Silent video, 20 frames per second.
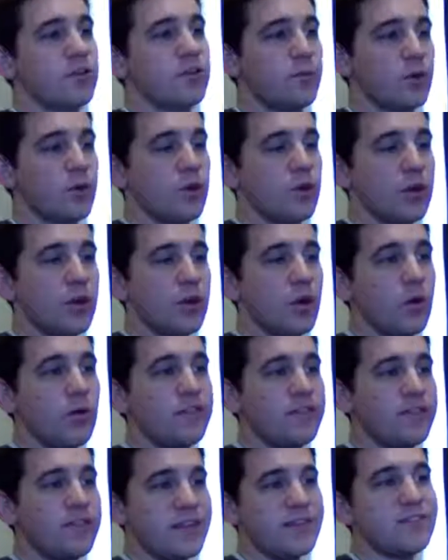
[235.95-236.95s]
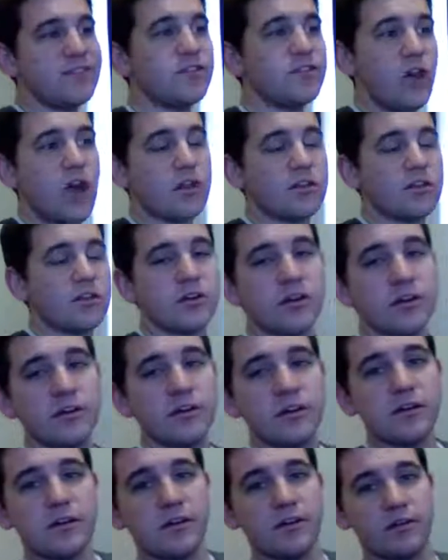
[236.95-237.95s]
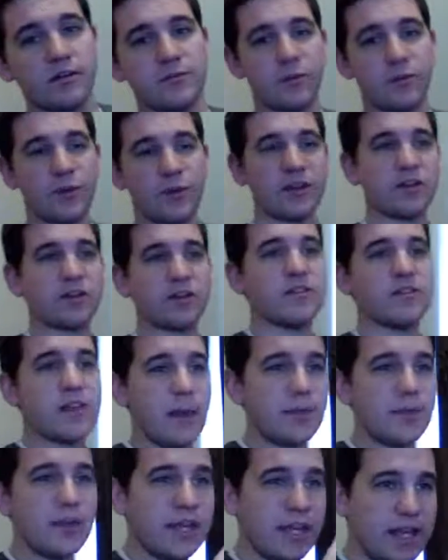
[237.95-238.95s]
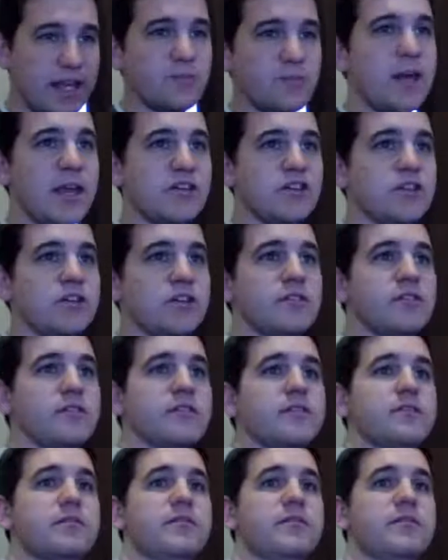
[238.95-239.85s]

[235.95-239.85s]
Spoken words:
We're going to go with this doctor, so we'd be sampling his patients.